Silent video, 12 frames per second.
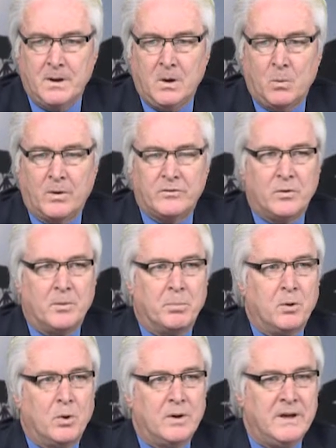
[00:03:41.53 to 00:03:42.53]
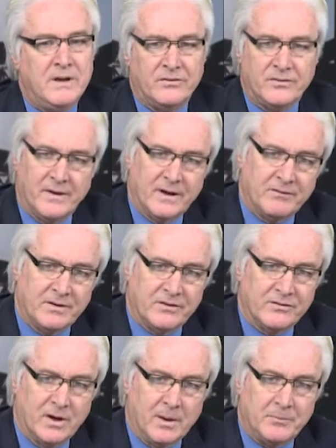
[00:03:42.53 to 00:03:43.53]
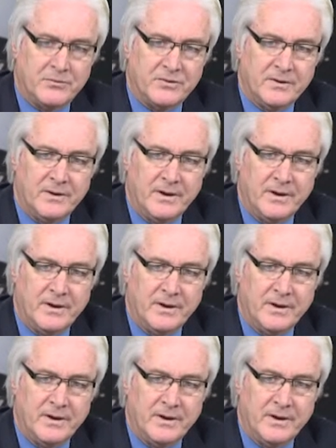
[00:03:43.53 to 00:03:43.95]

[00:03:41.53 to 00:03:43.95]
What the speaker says: What do employees think of ESOPs?